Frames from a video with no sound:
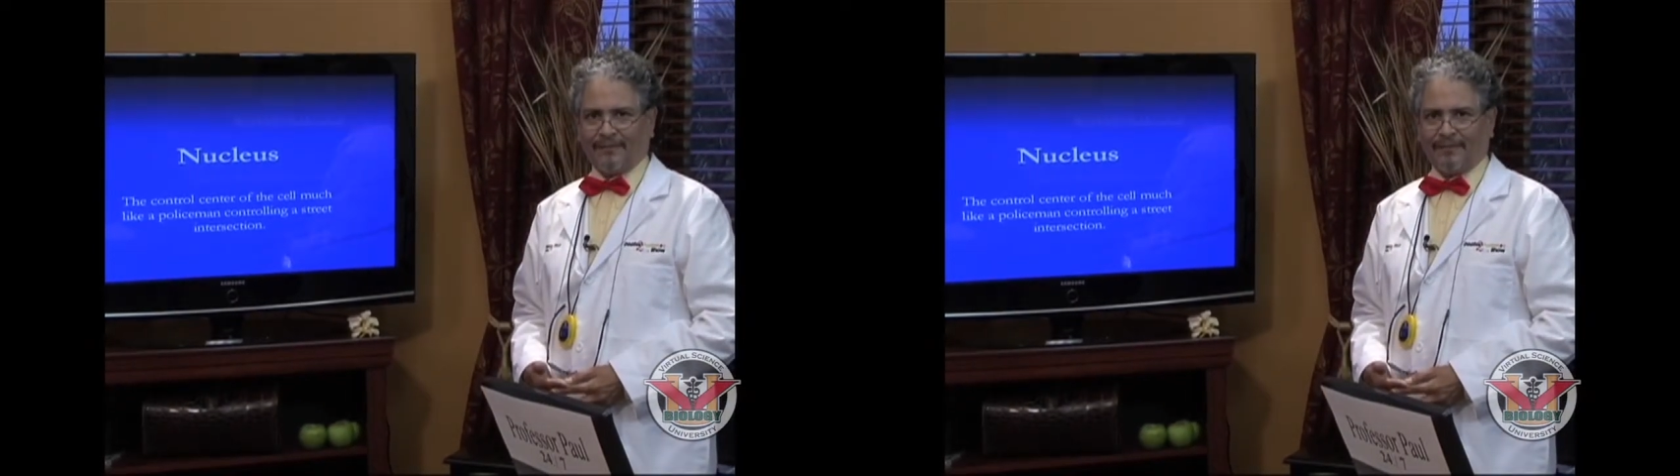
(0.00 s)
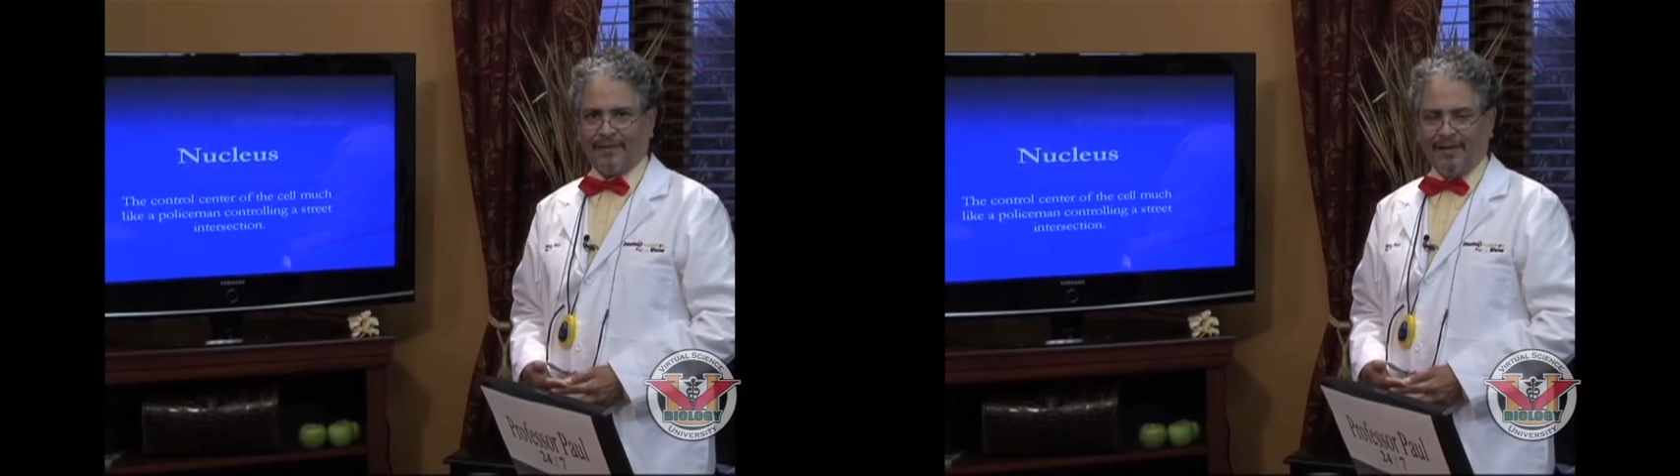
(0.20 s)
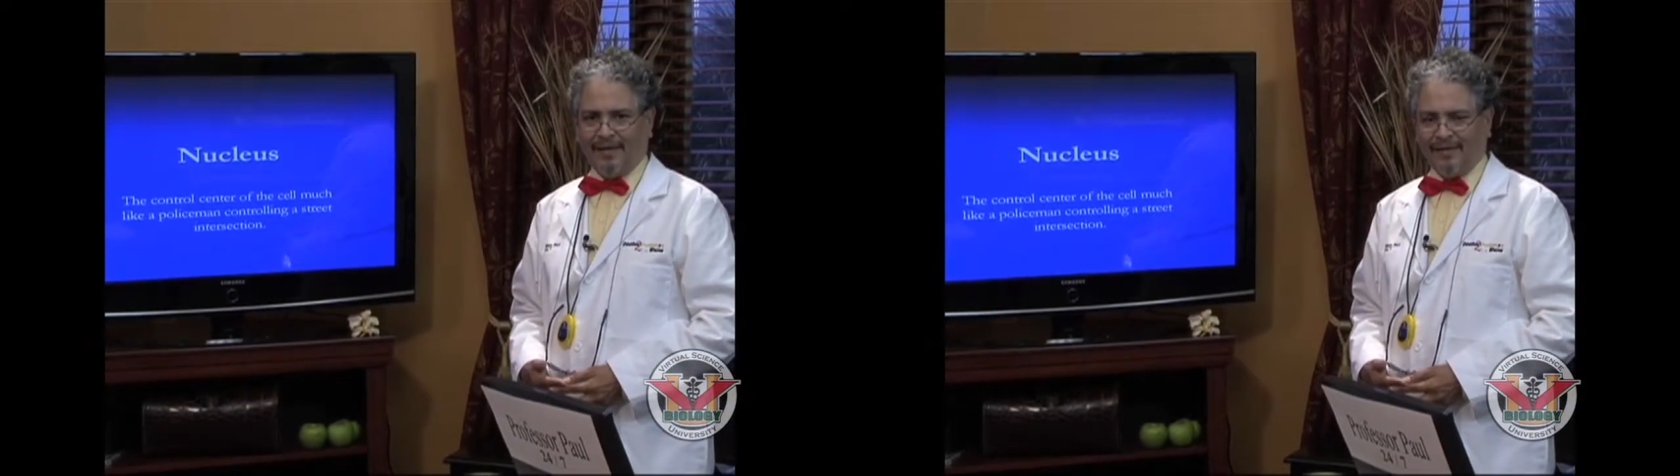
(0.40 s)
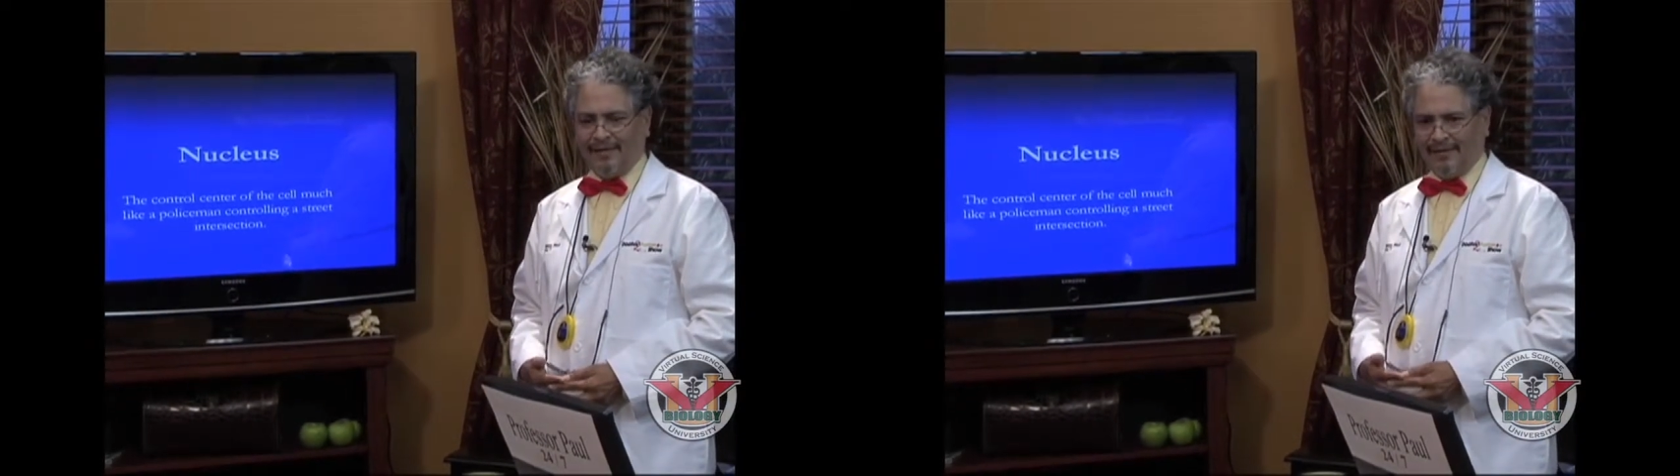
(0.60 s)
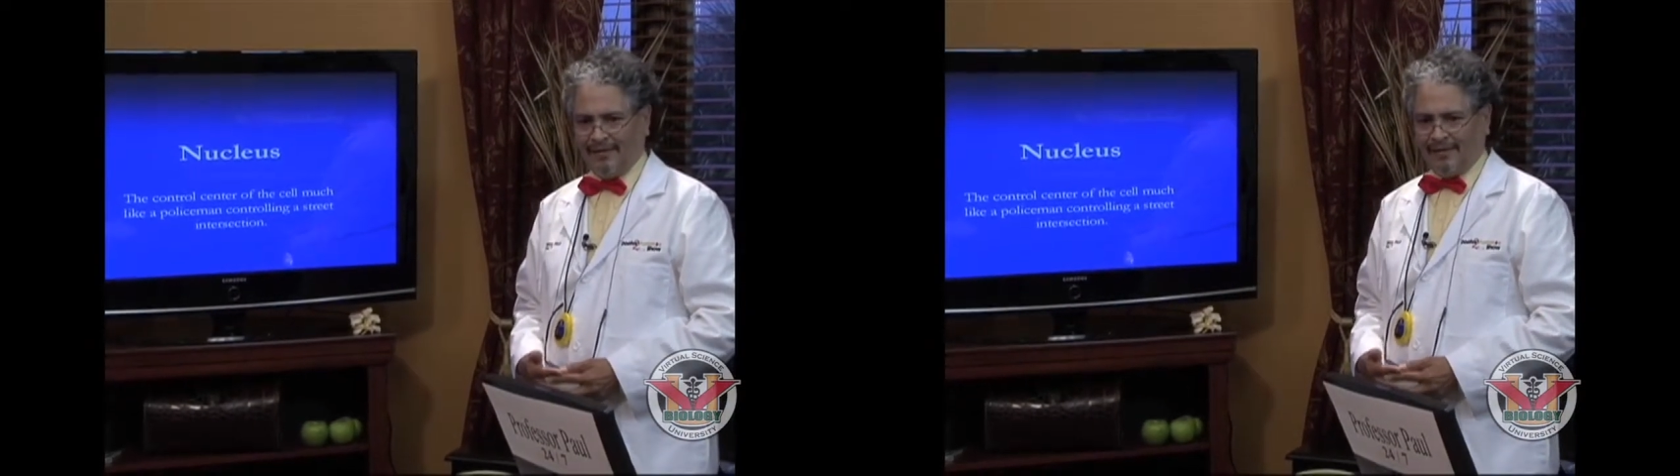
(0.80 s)
Okay?
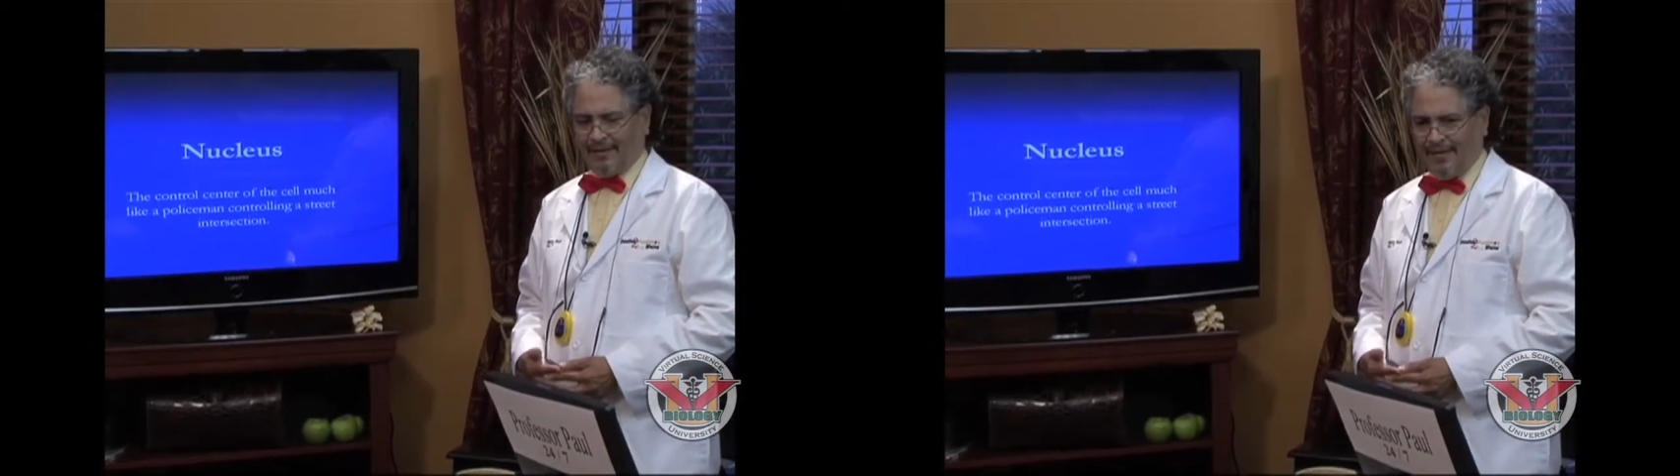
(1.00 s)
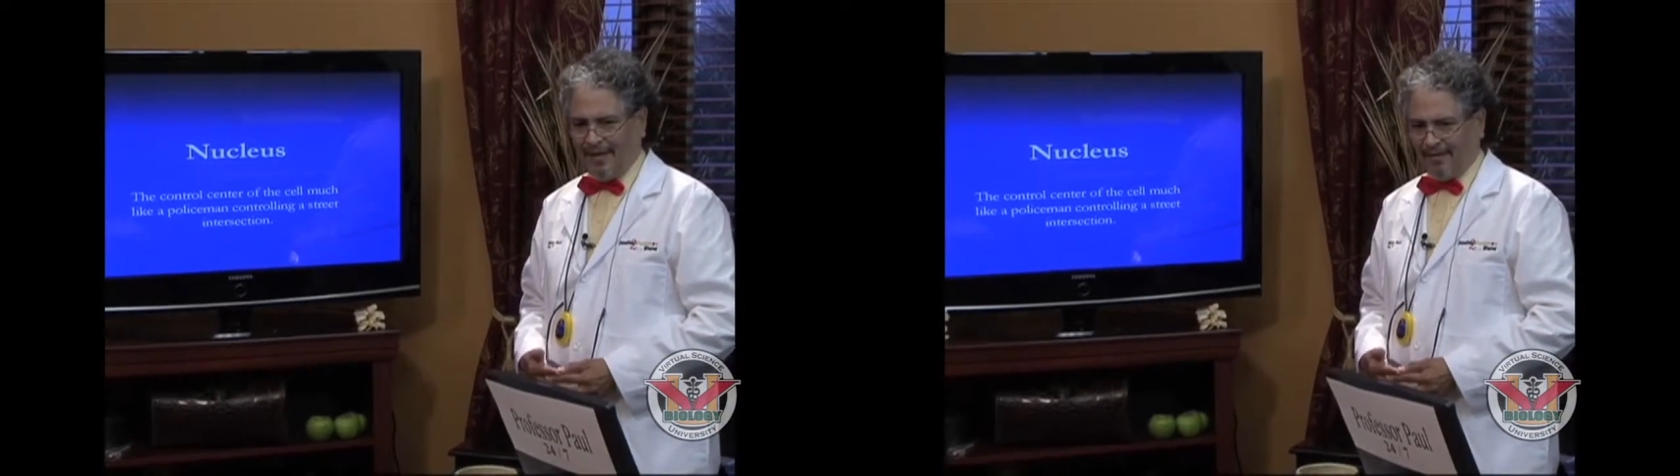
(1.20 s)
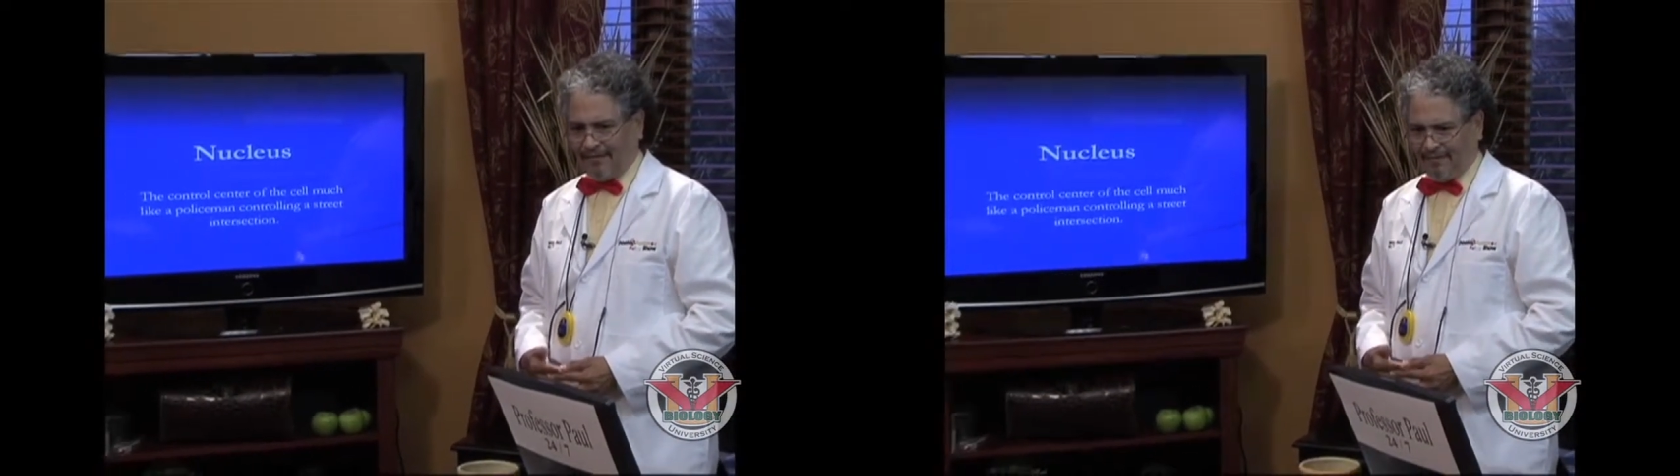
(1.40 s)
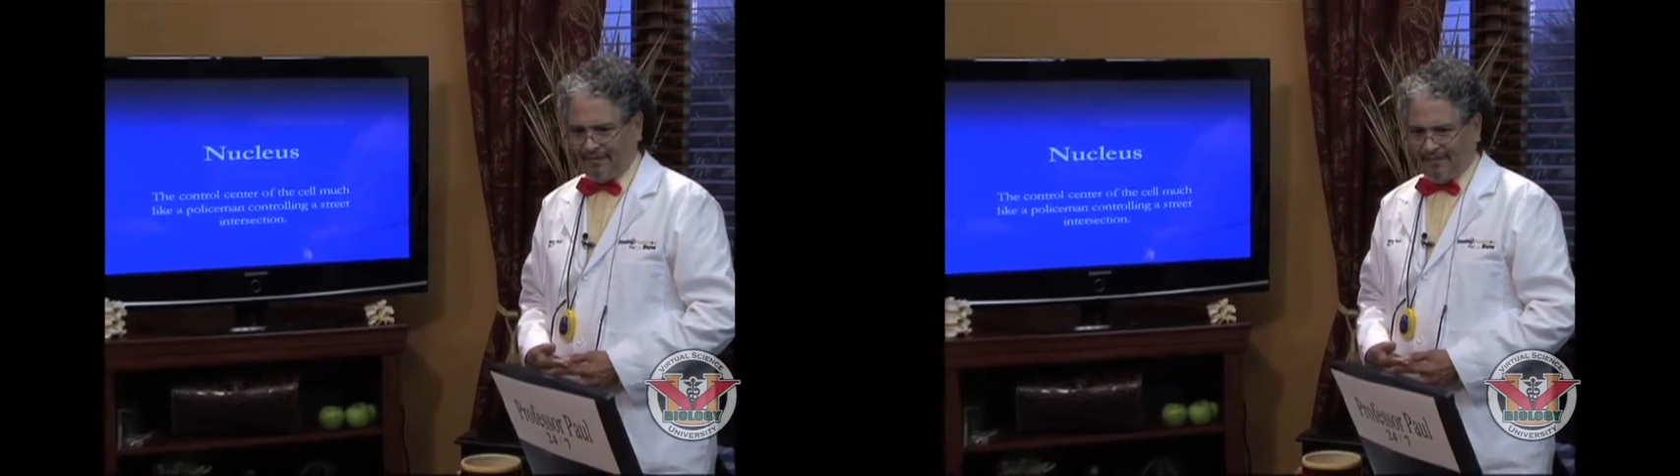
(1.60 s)
Now,